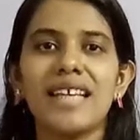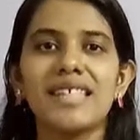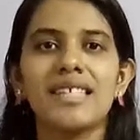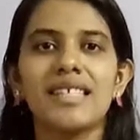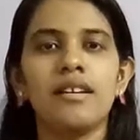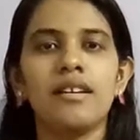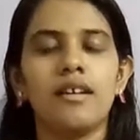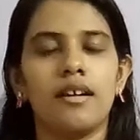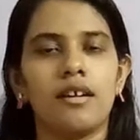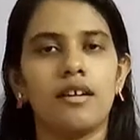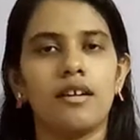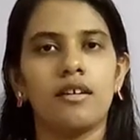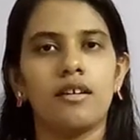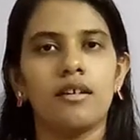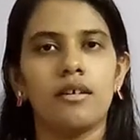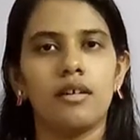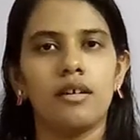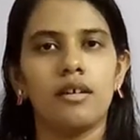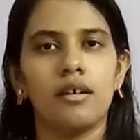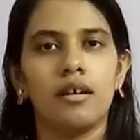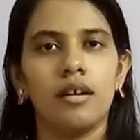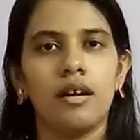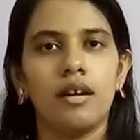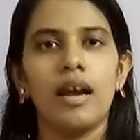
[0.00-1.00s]
acidic.
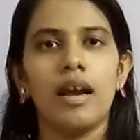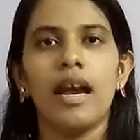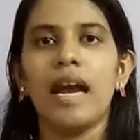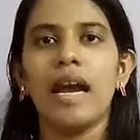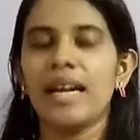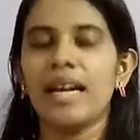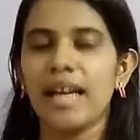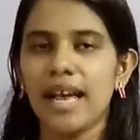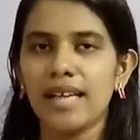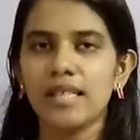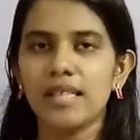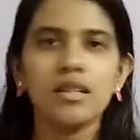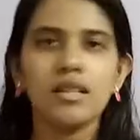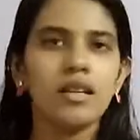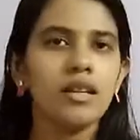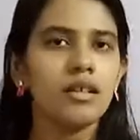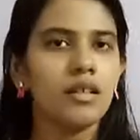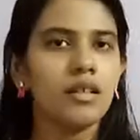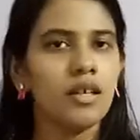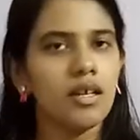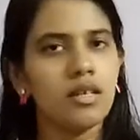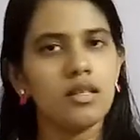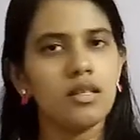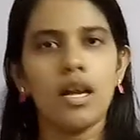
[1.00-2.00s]
And
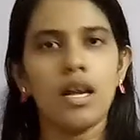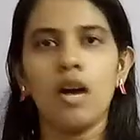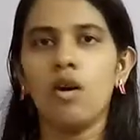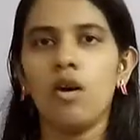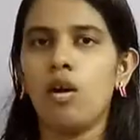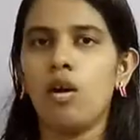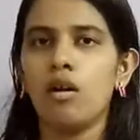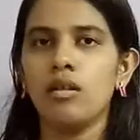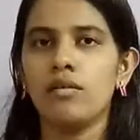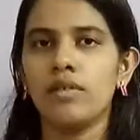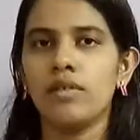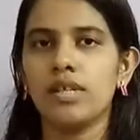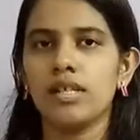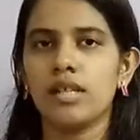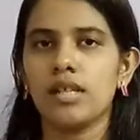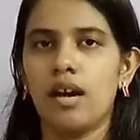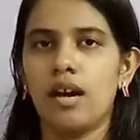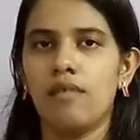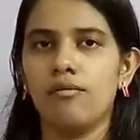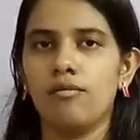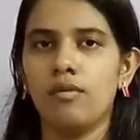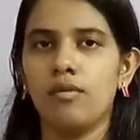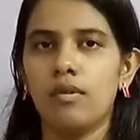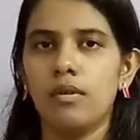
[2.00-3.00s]
acidic things are always
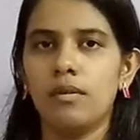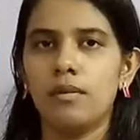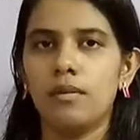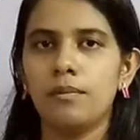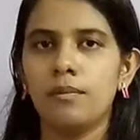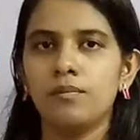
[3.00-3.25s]
harmful.